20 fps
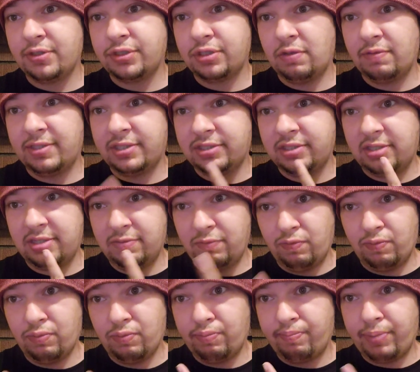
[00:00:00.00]
so it's
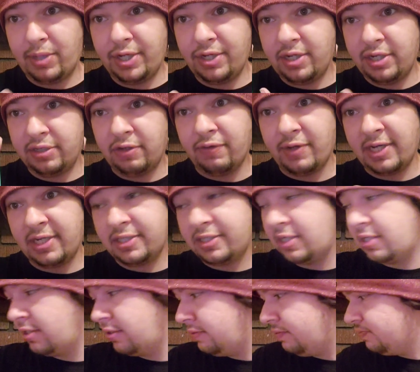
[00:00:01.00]
pretty good green
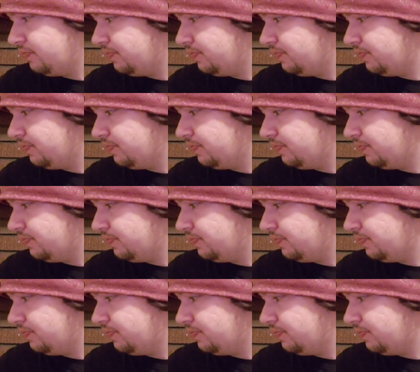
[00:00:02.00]
tea.